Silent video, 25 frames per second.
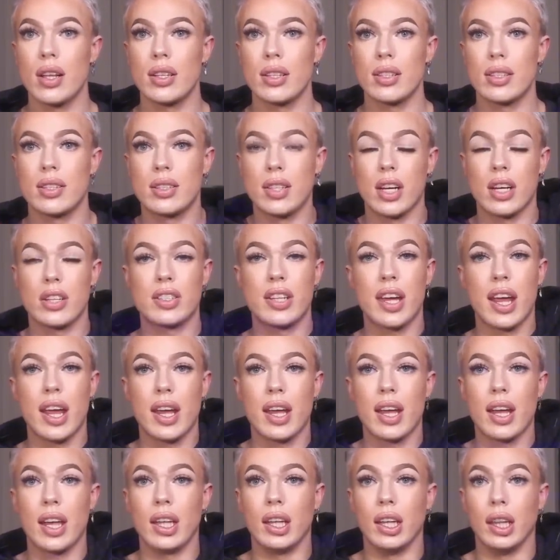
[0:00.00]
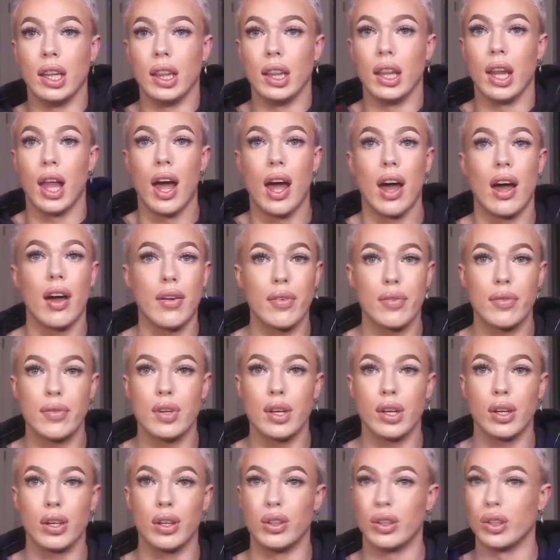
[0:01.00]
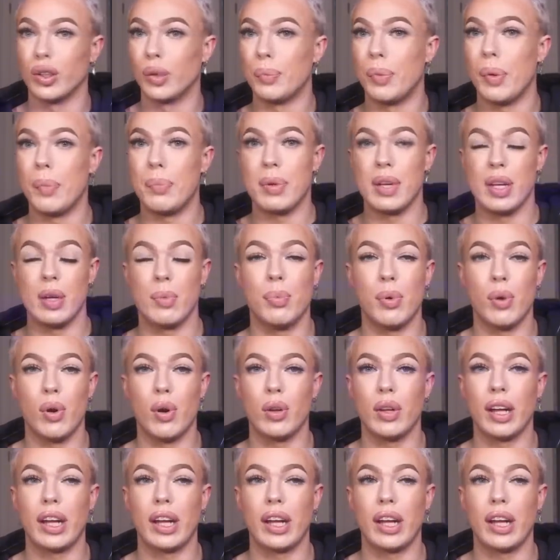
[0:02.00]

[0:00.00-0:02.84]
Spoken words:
such a loved group of people.